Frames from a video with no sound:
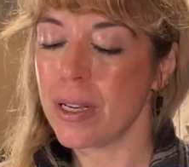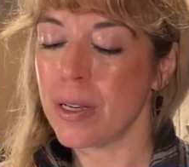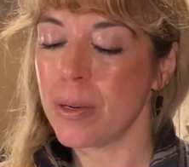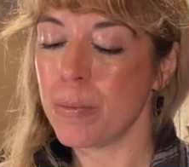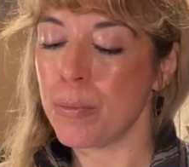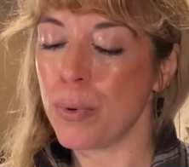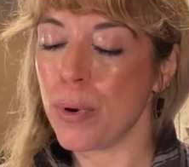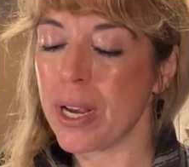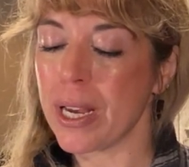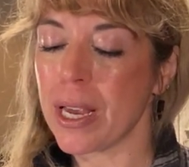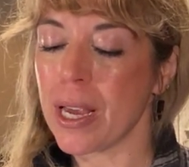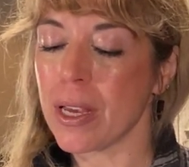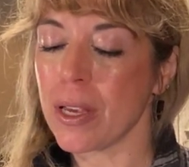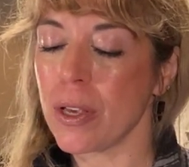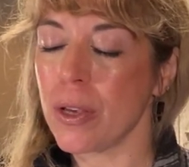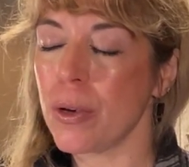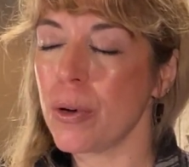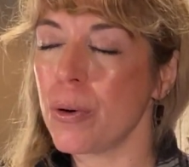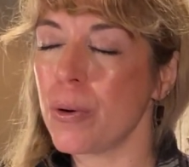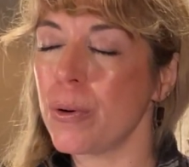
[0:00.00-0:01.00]
bringing
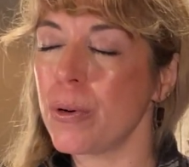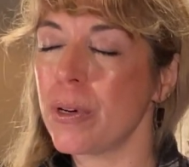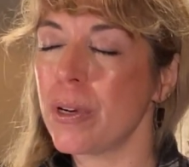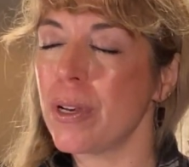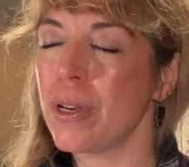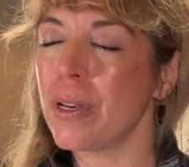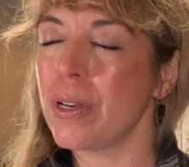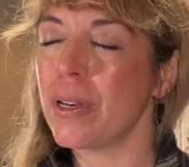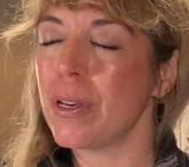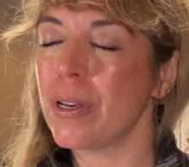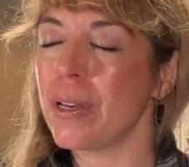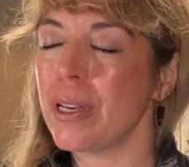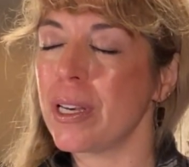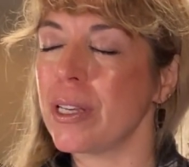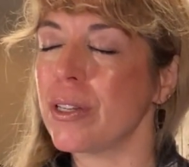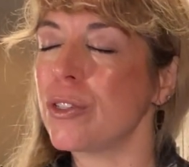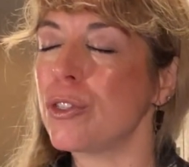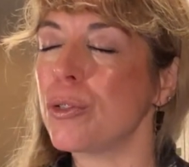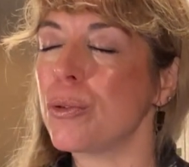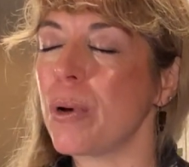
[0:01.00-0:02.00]
you
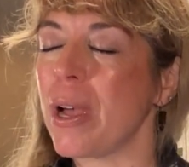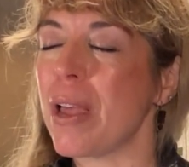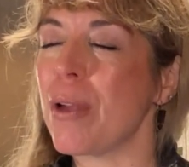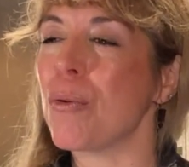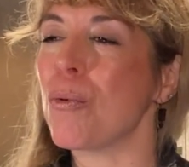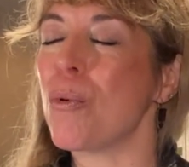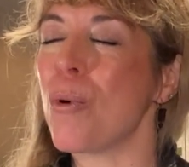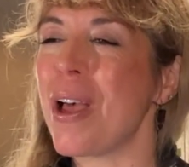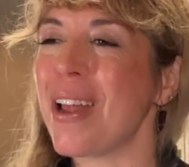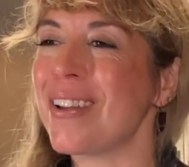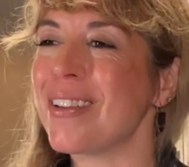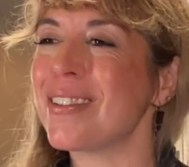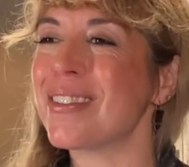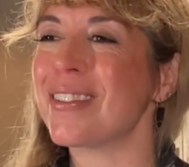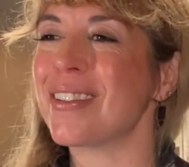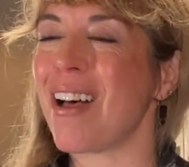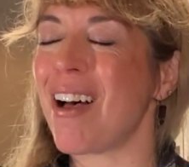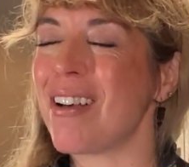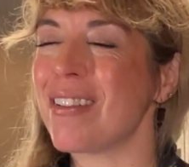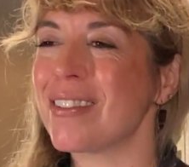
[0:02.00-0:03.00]
into a
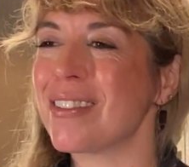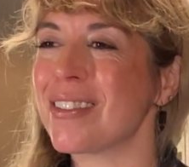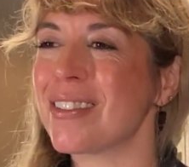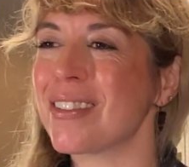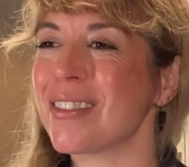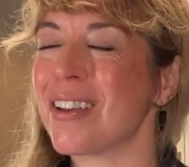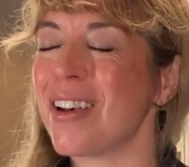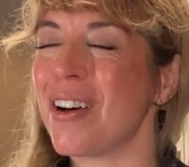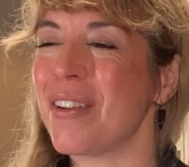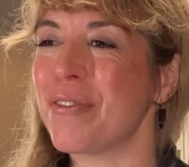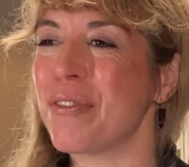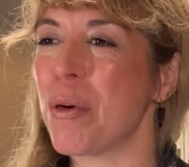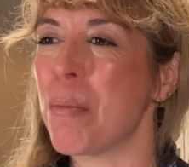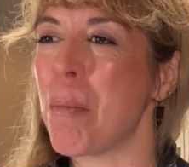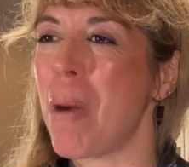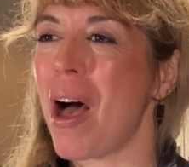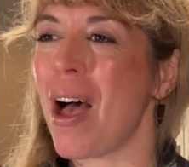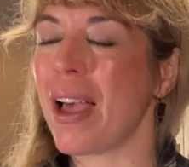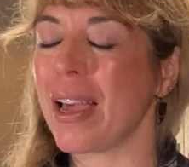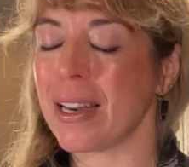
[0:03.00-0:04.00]
renaissance of the
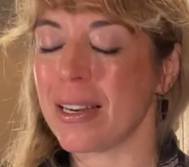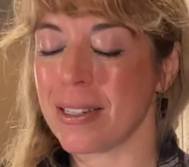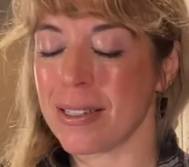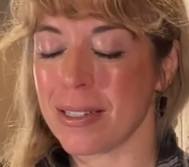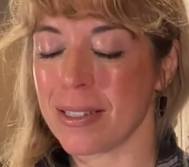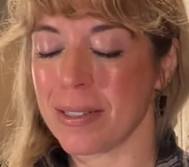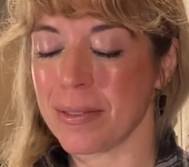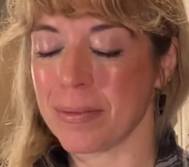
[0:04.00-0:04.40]
mind.